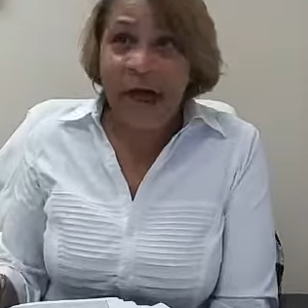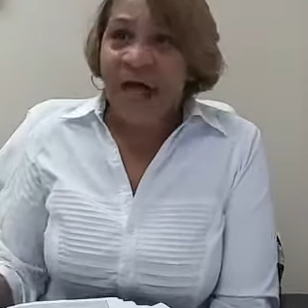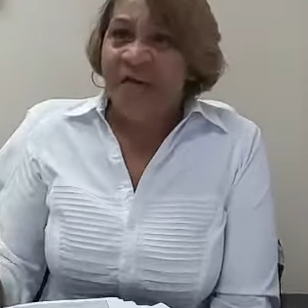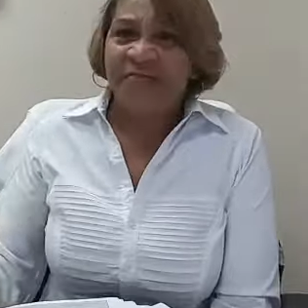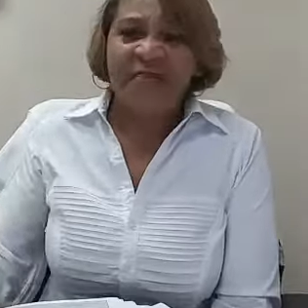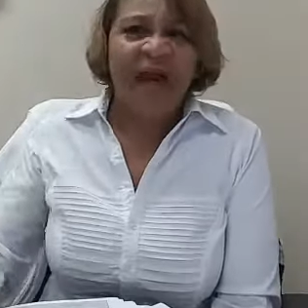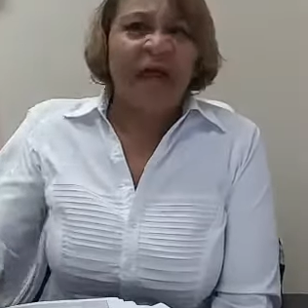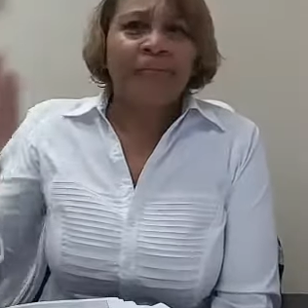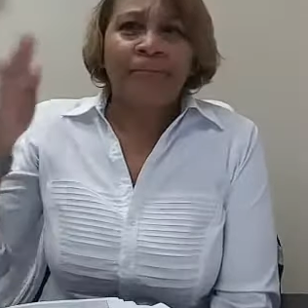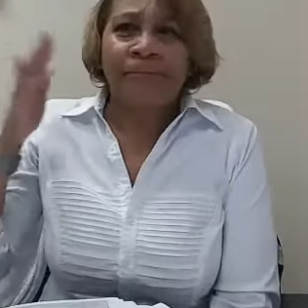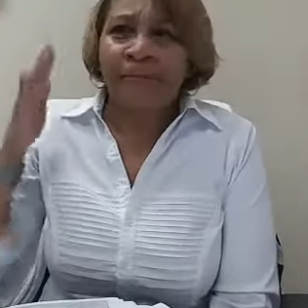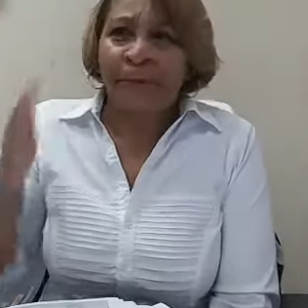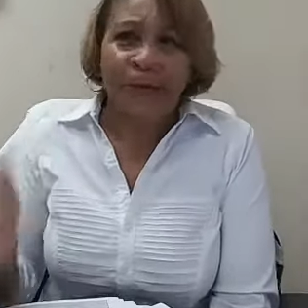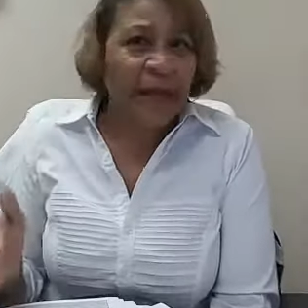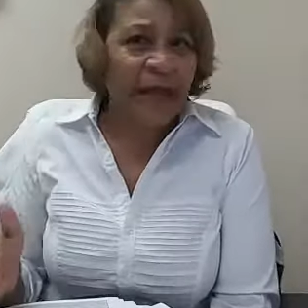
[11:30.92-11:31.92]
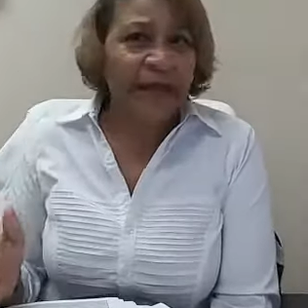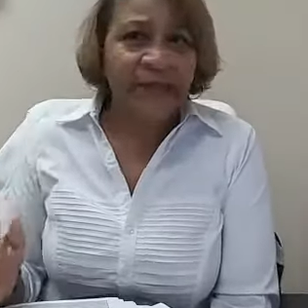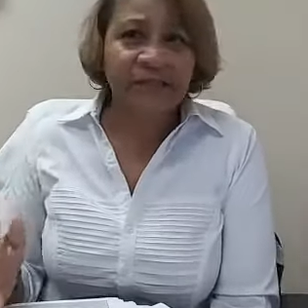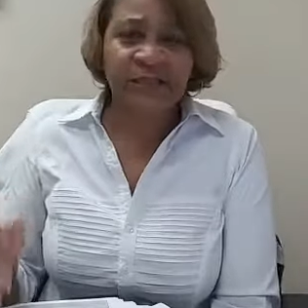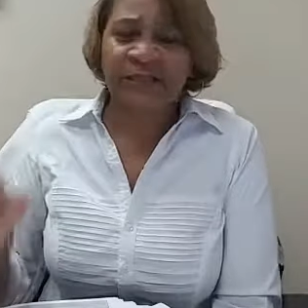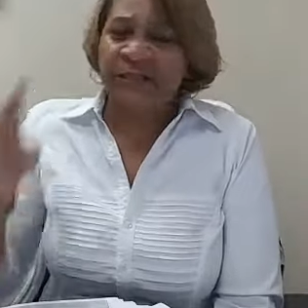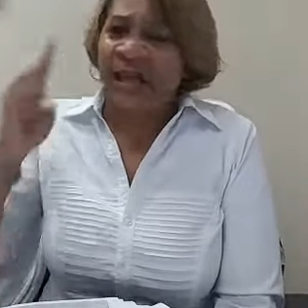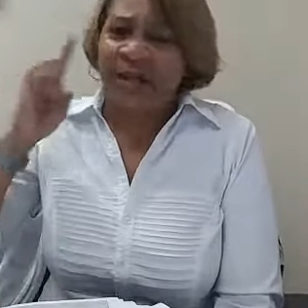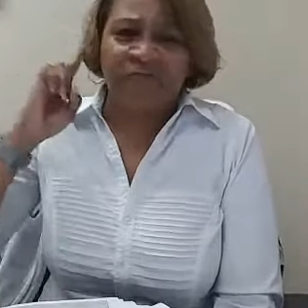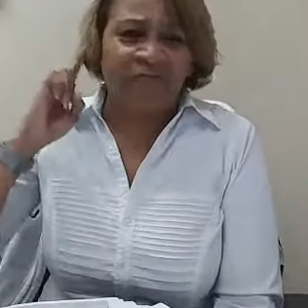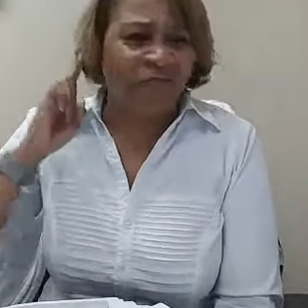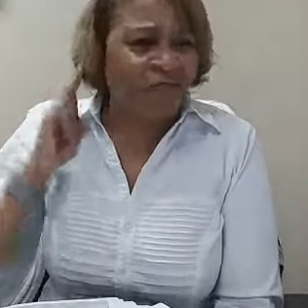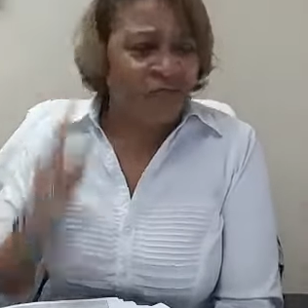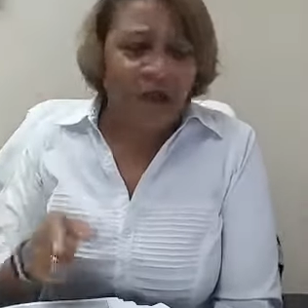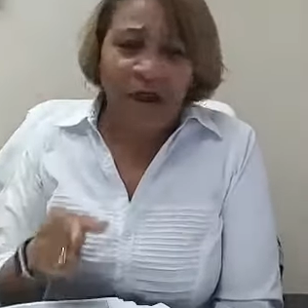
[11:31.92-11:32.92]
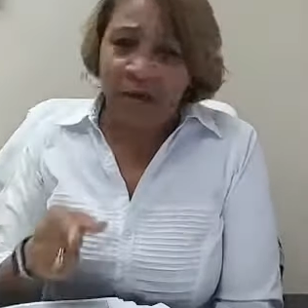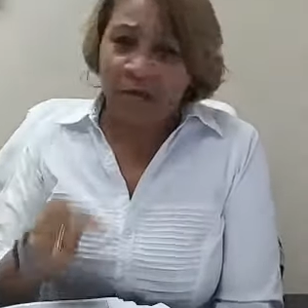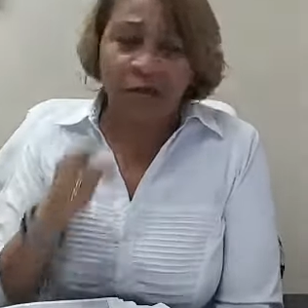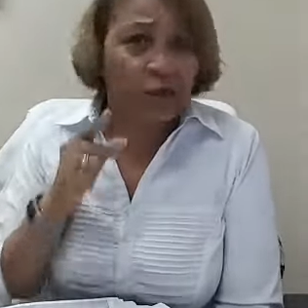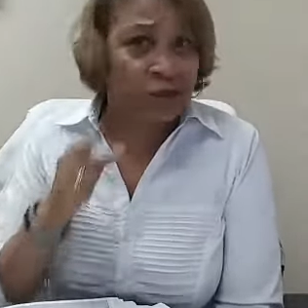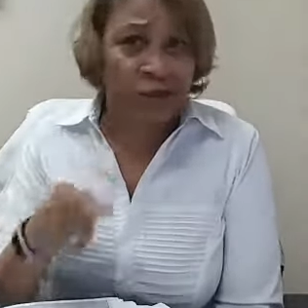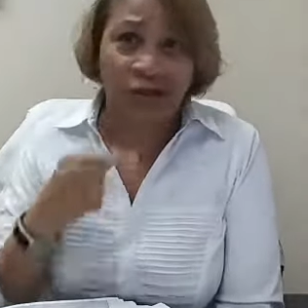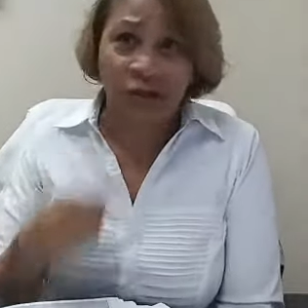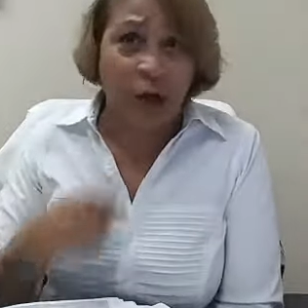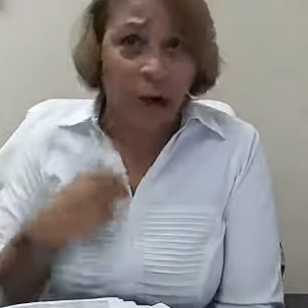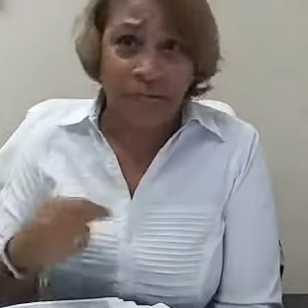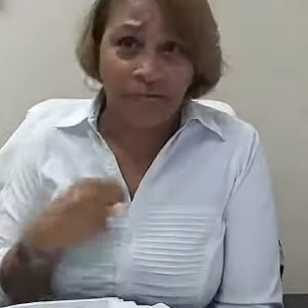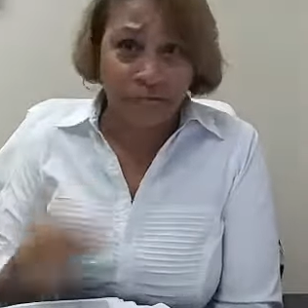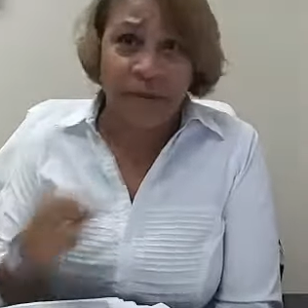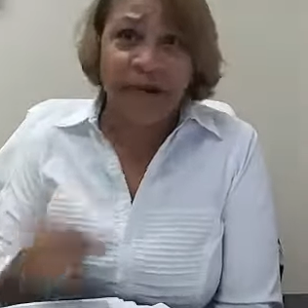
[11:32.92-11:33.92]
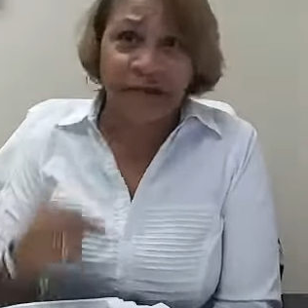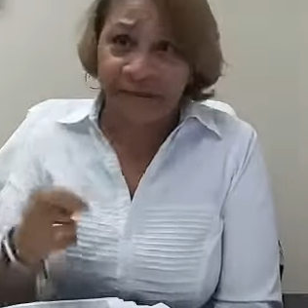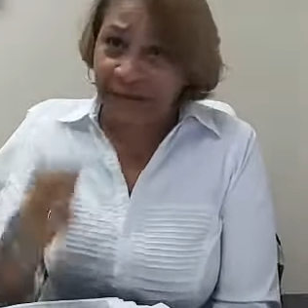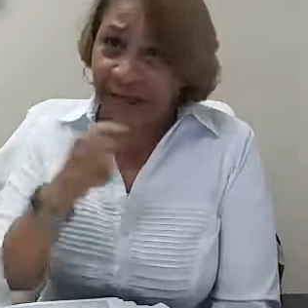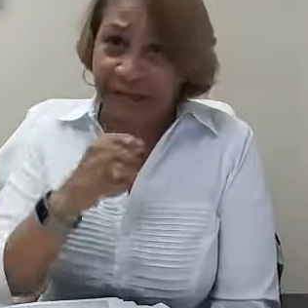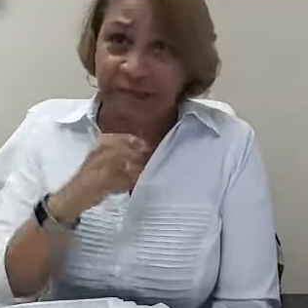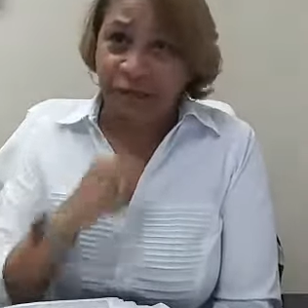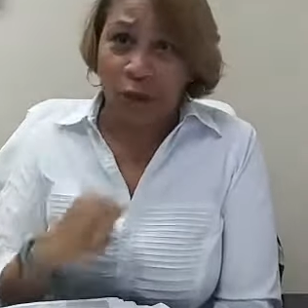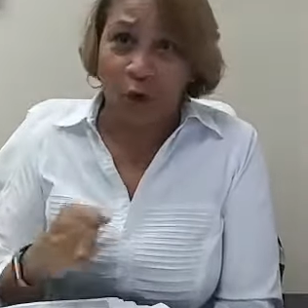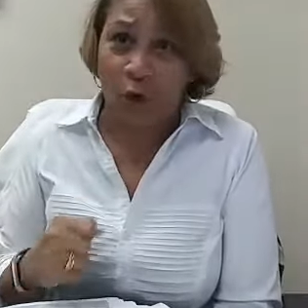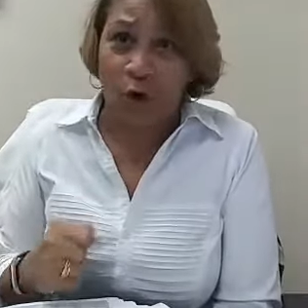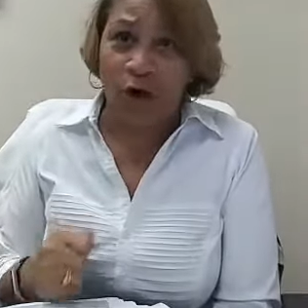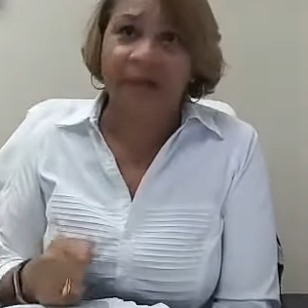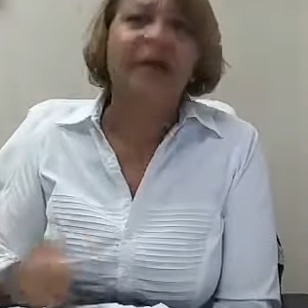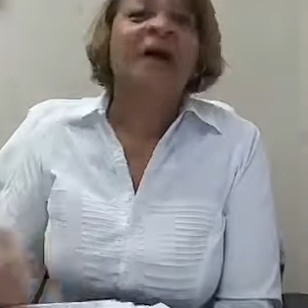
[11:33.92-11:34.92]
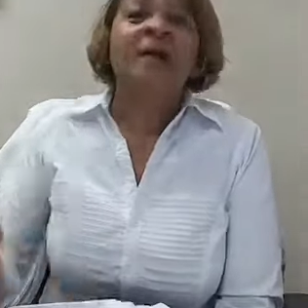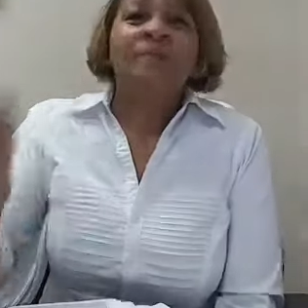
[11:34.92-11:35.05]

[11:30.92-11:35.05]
that place that faith saw me, says the Lord,